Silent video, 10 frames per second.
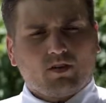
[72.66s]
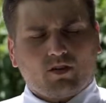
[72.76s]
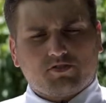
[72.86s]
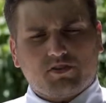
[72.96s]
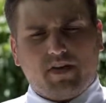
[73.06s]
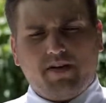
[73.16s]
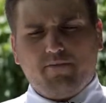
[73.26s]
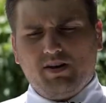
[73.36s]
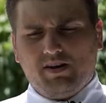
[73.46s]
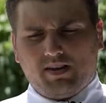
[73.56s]
So they've
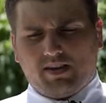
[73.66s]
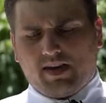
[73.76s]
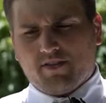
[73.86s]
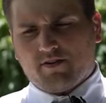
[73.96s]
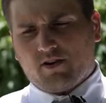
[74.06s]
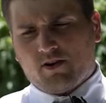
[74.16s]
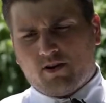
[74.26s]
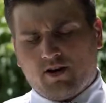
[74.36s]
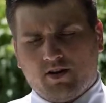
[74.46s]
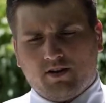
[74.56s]
been
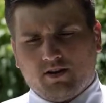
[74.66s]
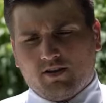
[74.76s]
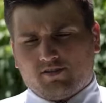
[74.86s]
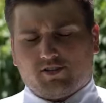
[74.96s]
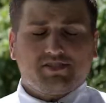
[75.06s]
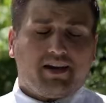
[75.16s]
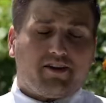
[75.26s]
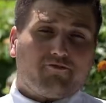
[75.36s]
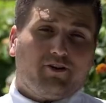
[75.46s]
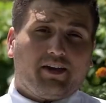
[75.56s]
together, so it's kind
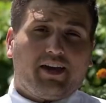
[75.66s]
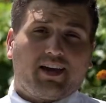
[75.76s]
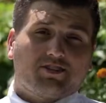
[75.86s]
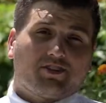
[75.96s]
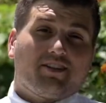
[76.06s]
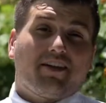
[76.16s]
of funny actually.